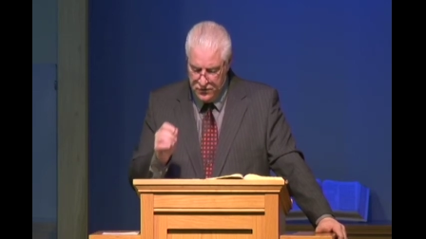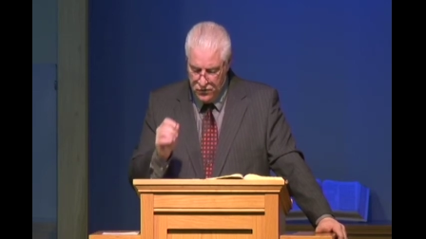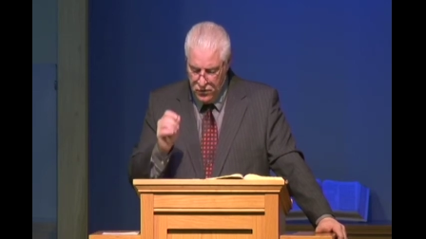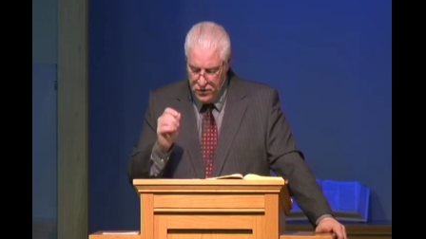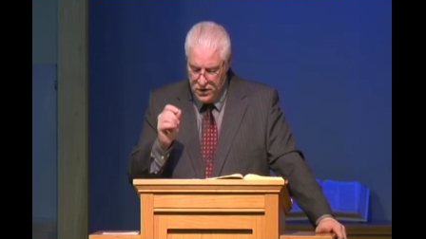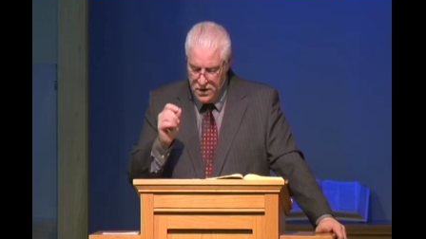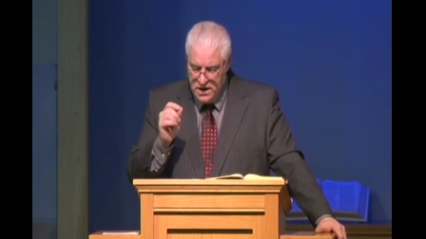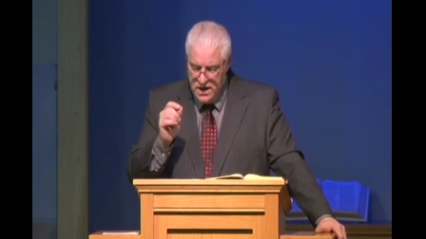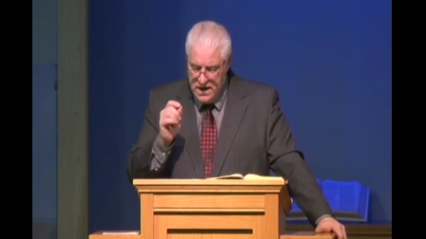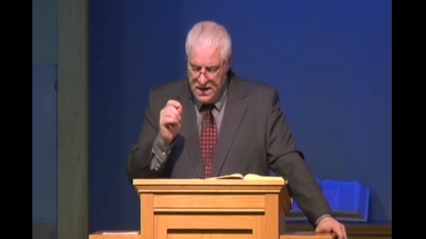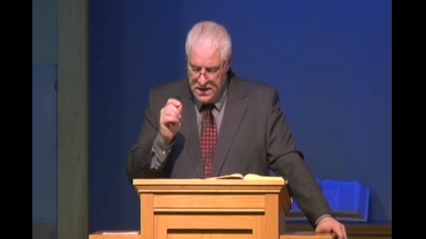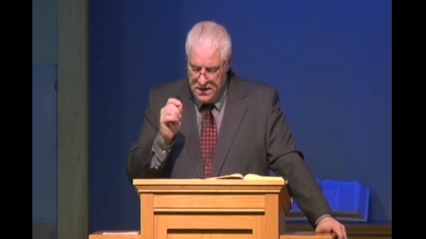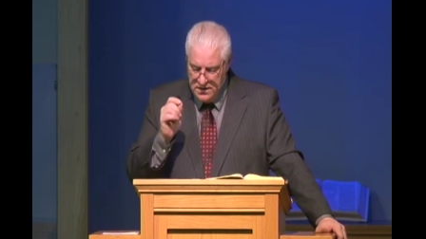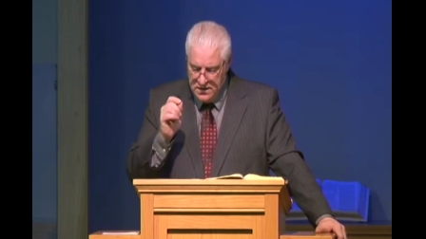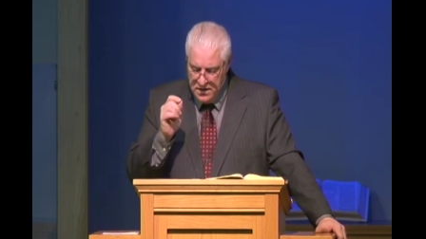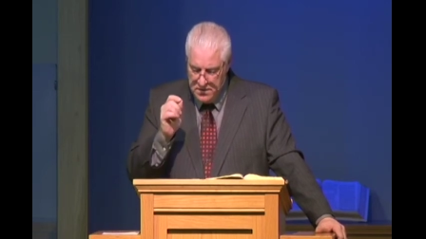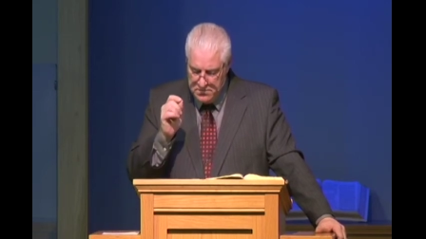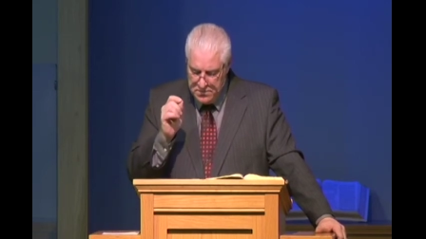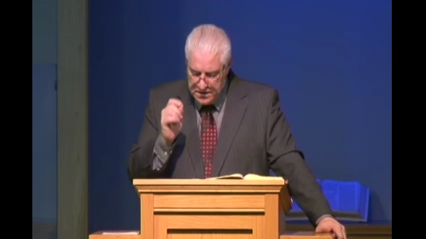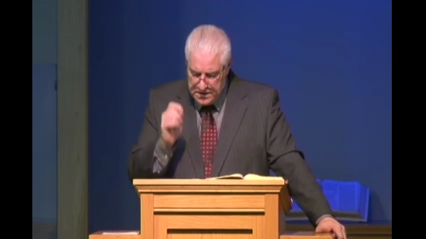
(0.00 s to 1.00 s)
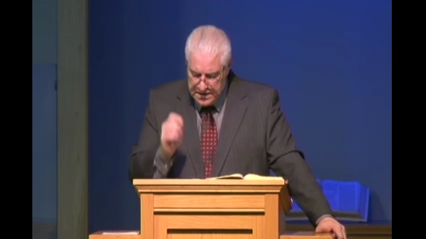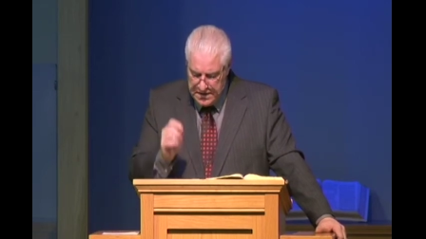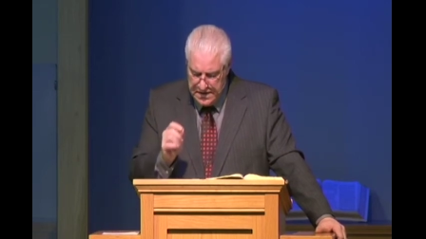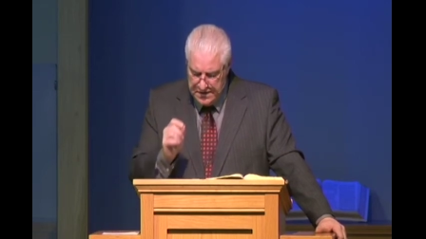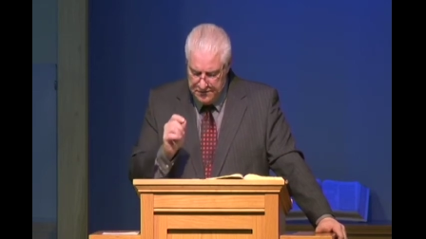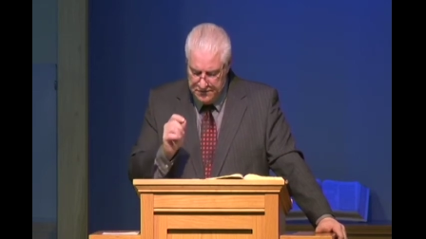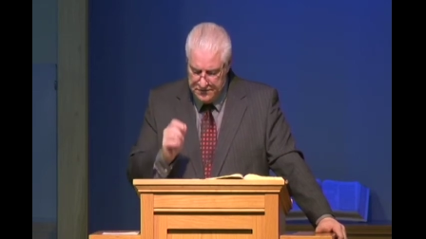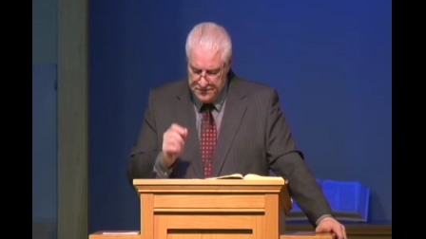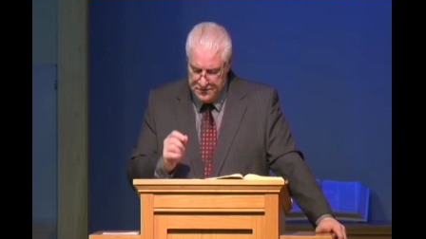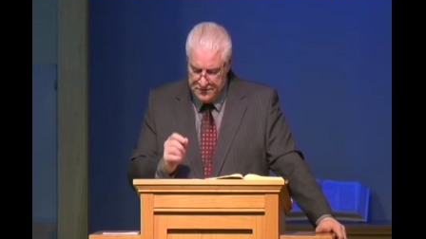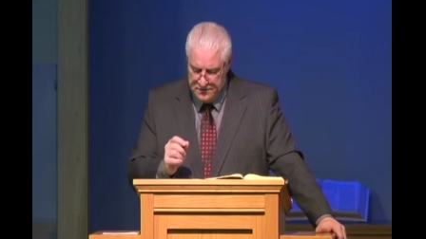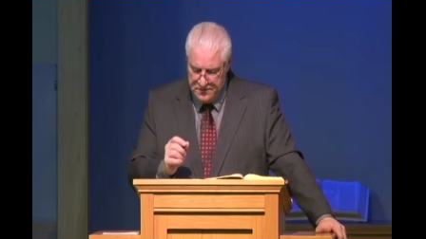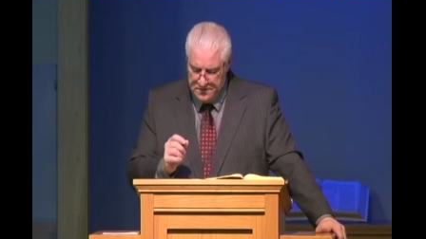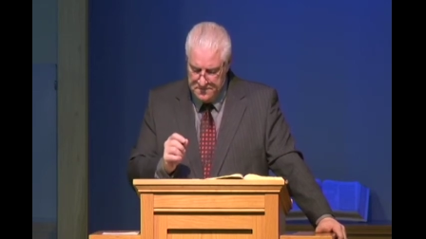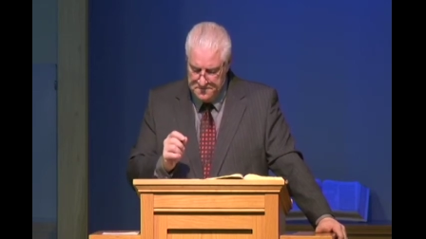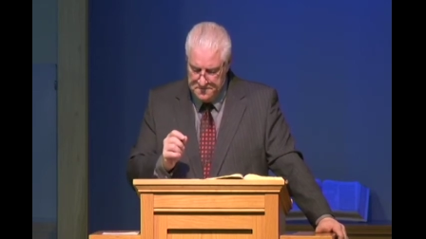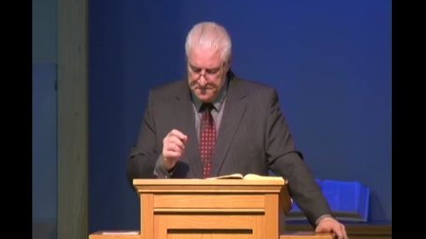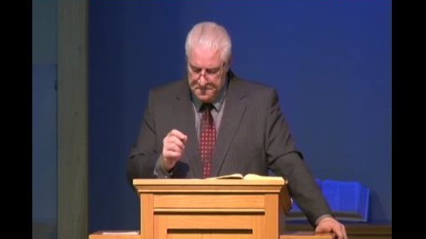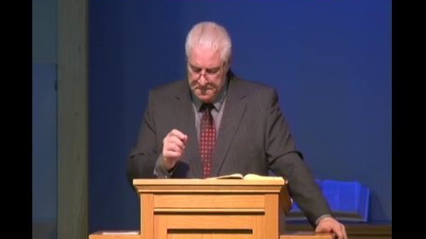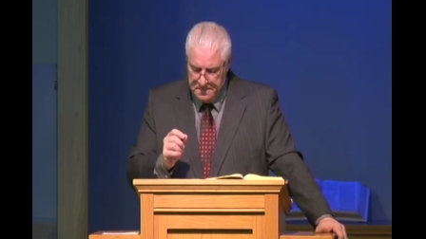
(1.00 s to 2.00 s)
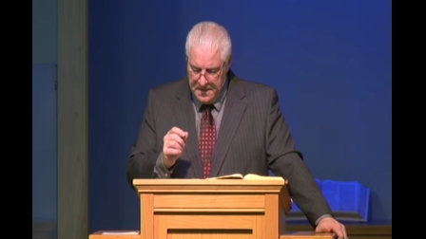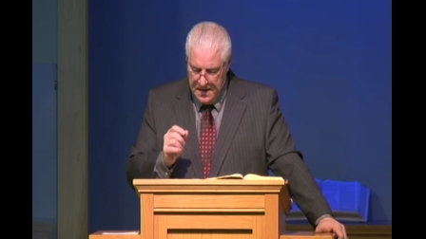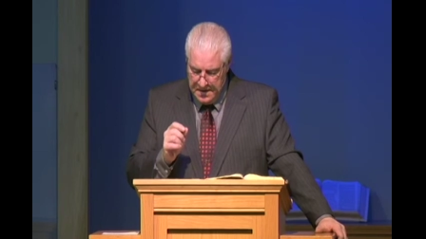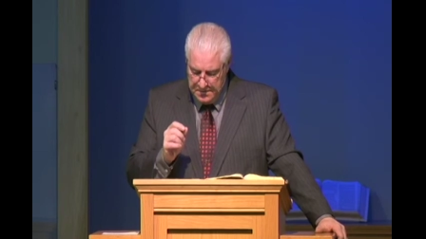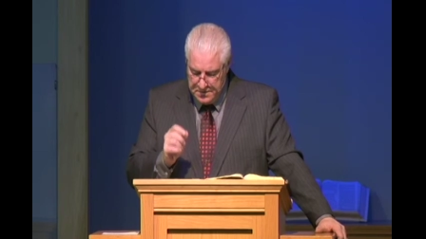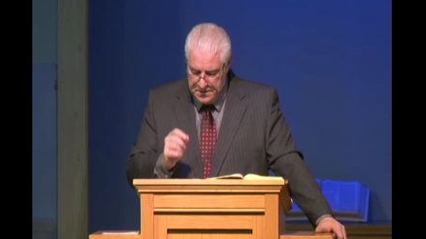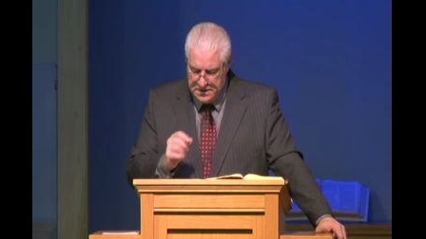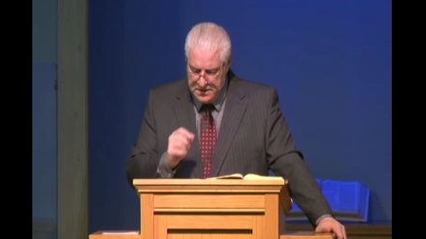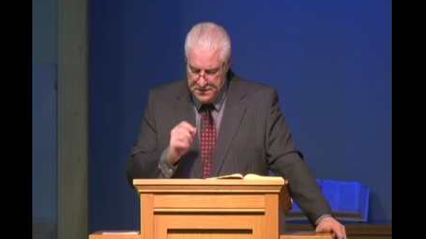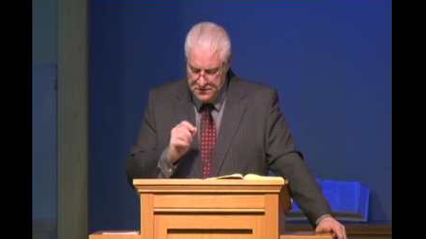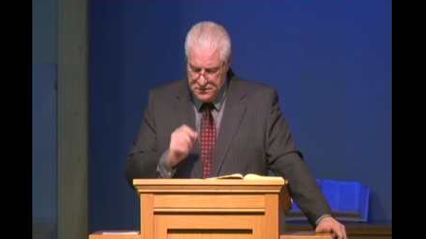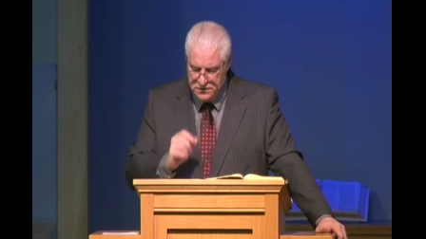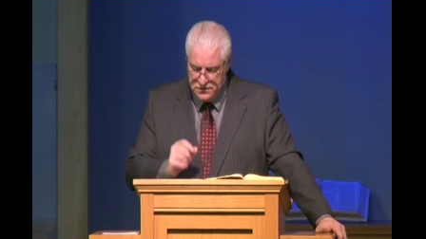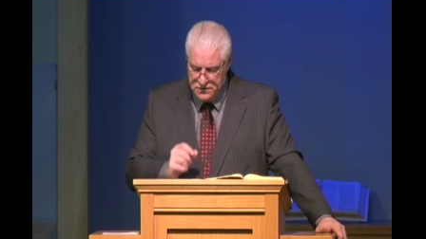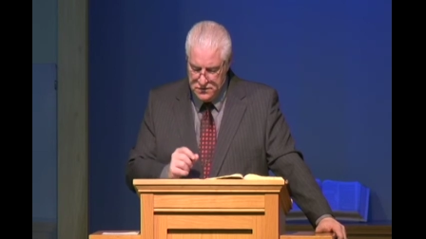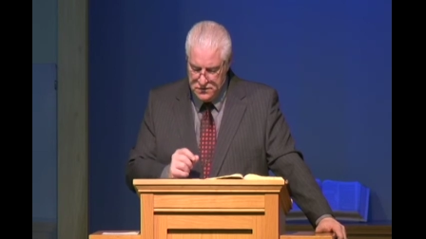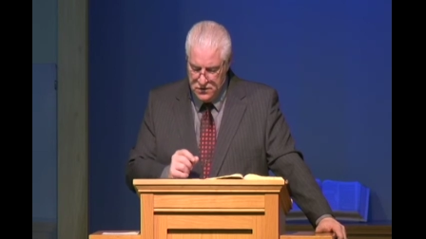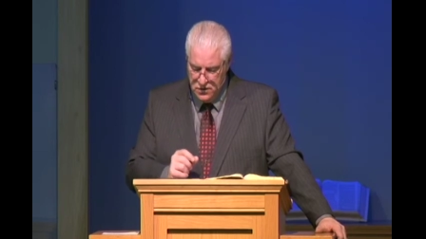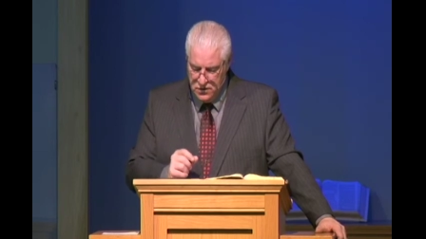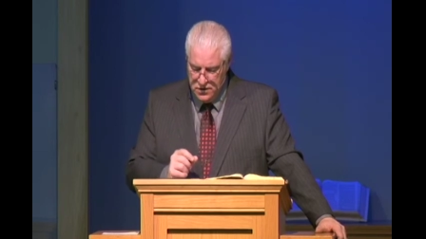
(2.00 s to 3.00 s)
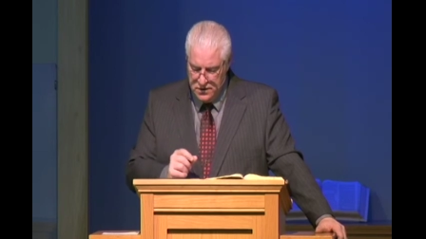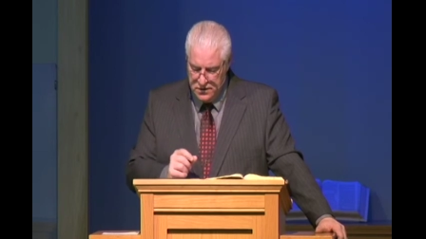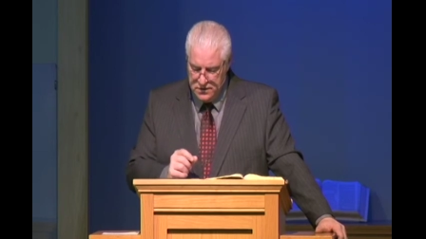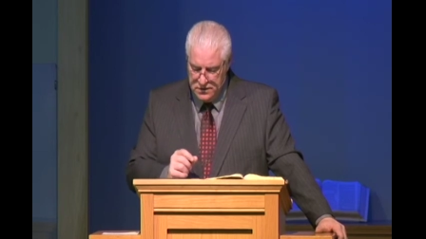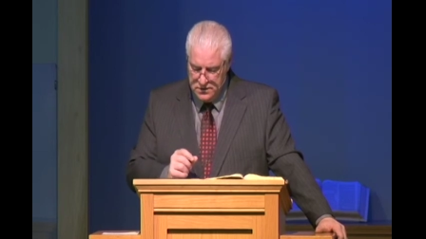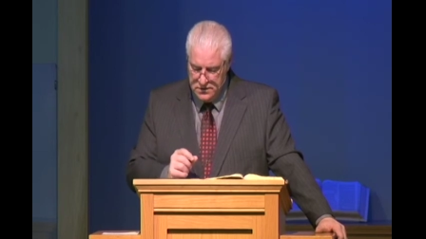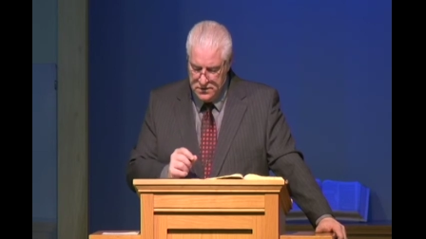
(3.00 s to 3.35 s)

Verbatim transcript: or a belief. I believe in you, Lord.